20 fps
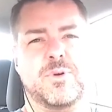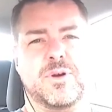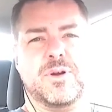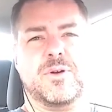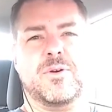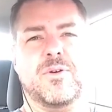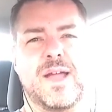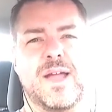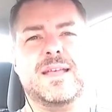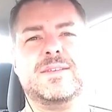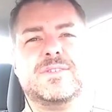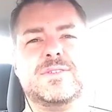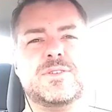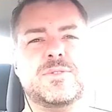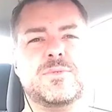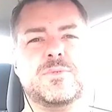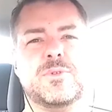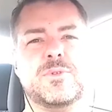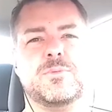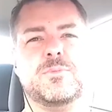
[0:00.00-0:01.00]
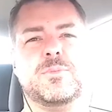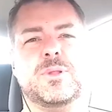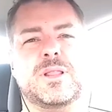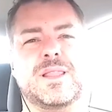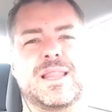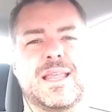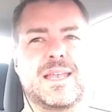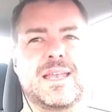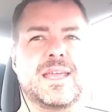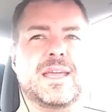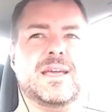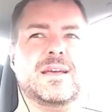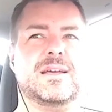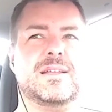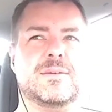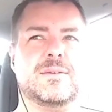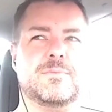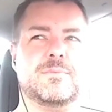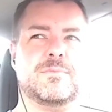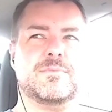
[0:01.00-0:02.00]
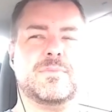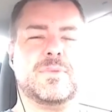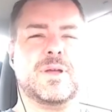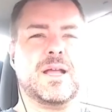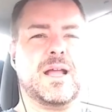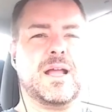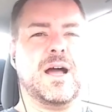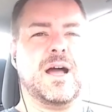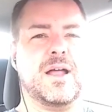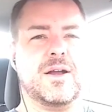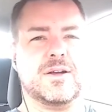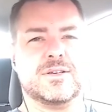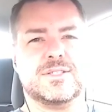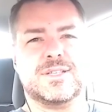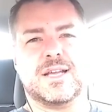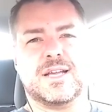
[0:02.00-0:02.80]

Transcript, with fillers: progressed through the millennia and got our